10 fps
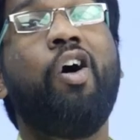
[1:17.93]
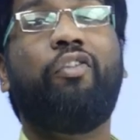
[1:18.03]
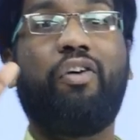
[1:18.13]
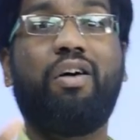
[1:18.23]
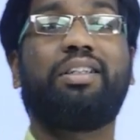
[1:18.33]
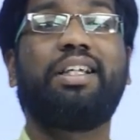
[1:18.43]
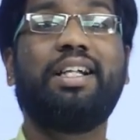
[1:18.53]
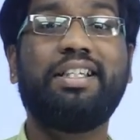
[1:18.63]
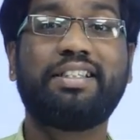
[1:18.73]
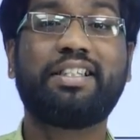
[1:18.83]
For
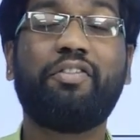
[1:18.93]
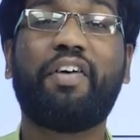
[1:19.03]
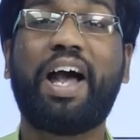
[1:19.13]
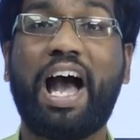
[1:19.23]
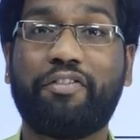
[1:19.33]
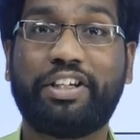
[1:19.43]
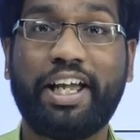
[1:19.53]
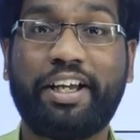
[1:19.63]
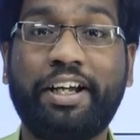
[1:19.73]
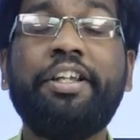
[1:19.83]
that itself I have
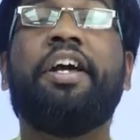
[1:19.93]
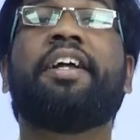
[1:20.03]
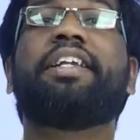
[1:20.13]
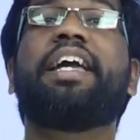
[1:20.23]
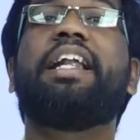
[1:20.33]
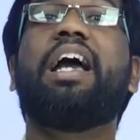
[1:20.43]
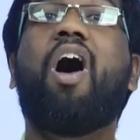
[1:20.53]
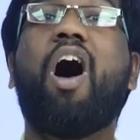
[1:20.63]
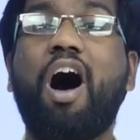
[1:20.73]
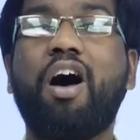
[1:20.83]
taken nearly
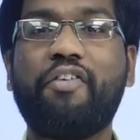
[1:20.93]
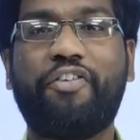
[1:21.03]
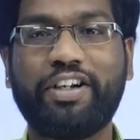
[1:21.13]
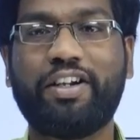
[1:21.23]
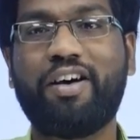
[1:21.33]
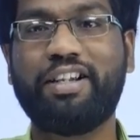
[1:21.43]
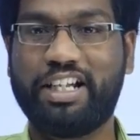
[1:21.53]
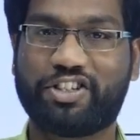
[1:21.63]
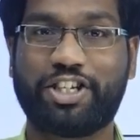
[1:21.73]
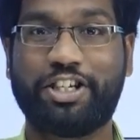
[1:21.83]
half an hour
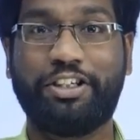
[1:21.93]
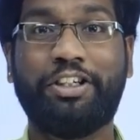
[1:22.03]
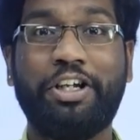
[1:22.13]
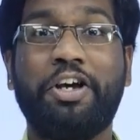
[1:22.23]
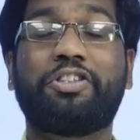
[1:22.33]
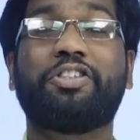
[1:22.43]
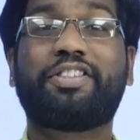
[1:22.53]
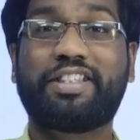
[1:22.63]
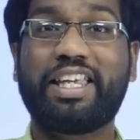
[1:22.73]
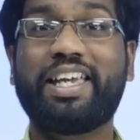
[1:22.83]
lecture. So
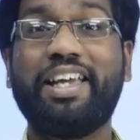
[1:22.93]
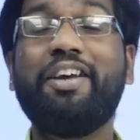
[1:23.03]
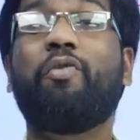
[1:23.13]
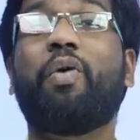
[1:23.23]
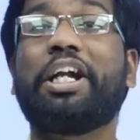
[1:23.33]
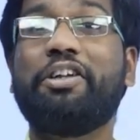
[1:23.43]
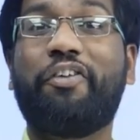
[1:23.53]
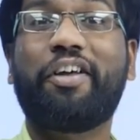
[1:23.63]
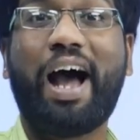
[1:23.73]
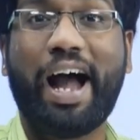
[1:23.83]
see, only
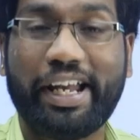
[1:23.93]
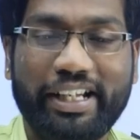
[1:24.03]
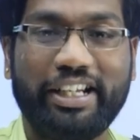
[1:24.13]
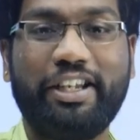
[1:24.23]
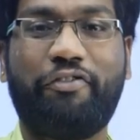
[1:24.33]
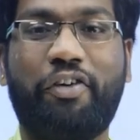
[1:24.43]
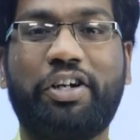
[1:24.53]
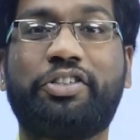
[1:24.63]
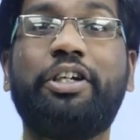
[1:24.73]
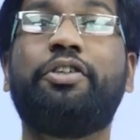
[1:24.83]
for identity
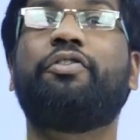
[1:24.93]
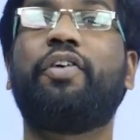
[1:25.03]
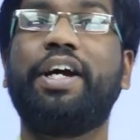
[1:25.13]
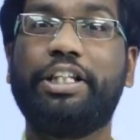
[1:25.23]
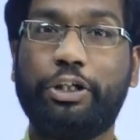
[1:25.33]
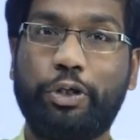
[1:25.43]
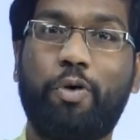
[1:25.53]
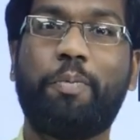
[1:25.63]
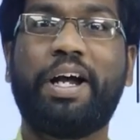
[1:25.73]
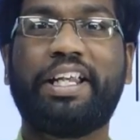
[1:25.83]
function to find the
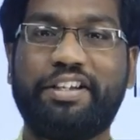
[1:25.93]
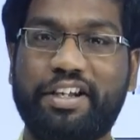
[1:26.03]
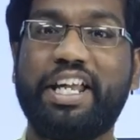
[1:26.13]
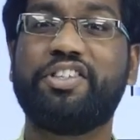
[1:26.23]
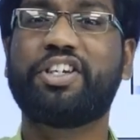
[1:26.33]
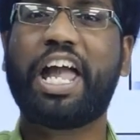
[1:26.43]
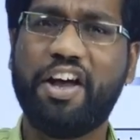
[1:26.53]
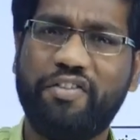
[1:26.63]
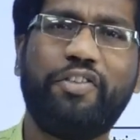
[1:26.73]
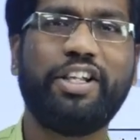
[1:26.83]
domain, range,
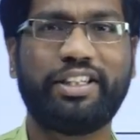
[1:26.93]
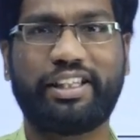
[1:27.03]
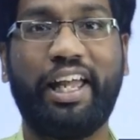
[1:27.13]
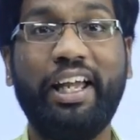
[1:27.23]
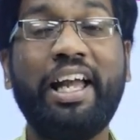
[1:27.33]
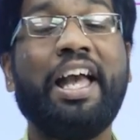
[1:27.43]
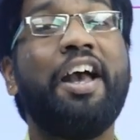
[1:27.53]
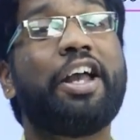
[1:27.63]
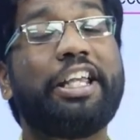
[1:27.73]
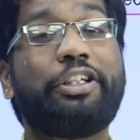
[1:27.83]
everything,
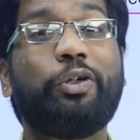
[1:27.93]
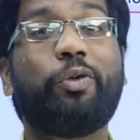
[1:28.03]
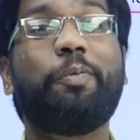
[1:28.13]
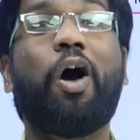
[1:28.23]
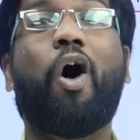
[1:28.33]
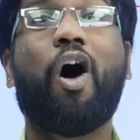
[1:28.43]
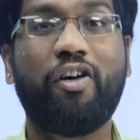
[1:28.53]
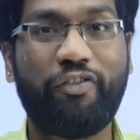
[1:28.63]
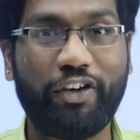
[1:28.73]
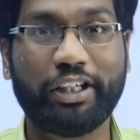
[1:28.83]
it took me
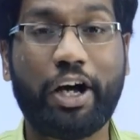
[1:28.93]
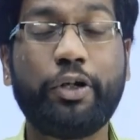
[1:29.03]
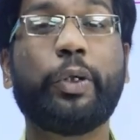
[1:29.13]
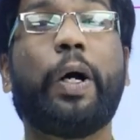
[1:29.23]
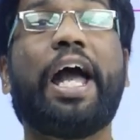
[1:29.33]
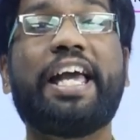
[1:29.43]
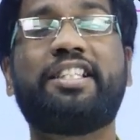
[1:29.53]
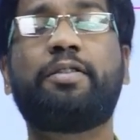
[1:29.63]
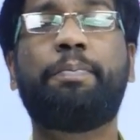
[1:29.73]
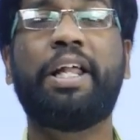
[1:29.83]
half an hour to
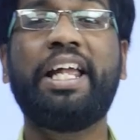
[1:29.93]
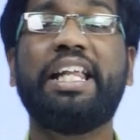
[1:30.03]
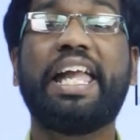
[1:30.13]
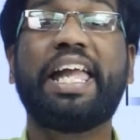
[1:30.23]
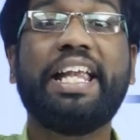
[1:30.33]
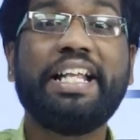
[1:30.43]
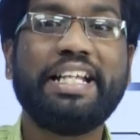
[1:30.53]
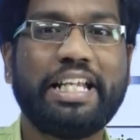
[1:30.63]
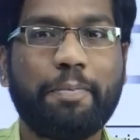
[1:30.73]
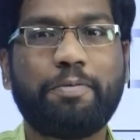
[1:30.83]
explain
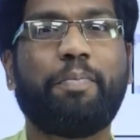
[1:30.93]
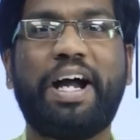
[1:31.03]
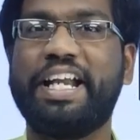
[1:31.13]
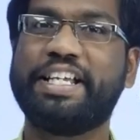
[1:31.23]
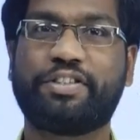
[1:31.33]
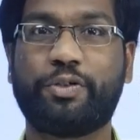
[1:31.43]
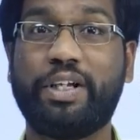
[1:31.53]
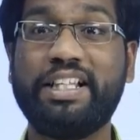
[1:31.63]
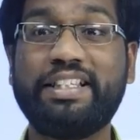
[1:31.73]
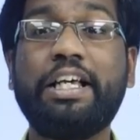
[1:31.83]
in depth, my dear
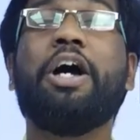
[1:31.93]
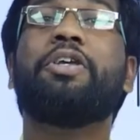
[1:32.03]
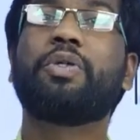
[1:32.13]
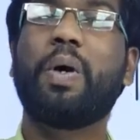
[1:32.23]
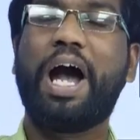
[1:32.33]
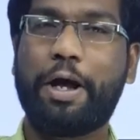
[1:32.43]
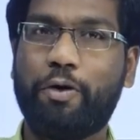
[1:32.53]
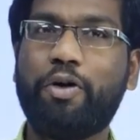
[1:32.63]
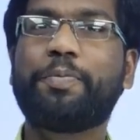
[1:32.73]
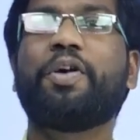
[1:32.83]
students. So I
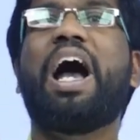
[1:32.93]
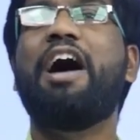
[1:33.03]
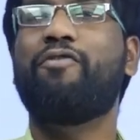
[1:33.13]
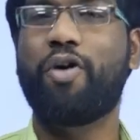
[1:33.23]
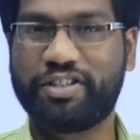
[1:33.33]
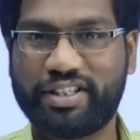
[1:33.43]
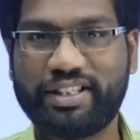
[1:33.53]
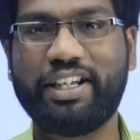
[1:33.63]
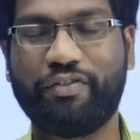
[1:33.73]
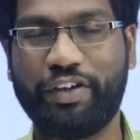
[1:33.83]
hope you have watched
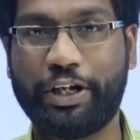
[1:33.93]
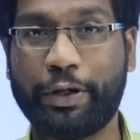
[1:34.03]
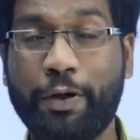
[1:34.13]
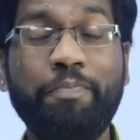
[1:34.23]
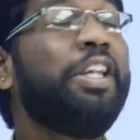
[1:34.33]
that video.